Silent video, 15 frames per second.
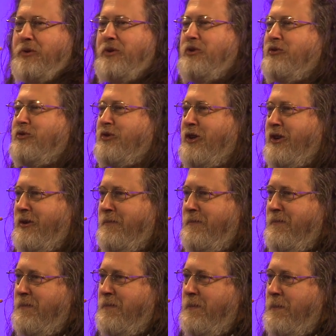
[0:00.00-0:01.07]
your freedom
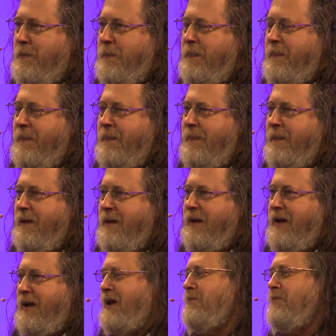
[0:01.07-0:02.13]

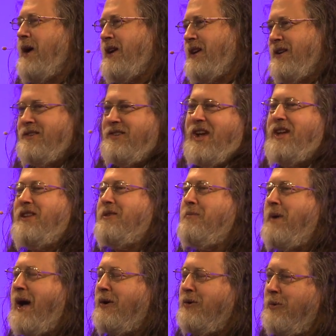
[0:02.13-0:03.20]
and might contain the
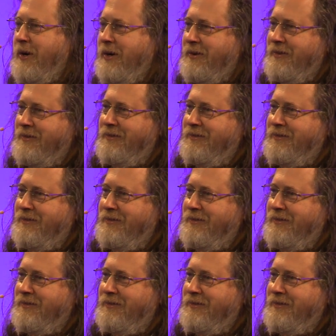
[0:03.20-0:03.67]
malware.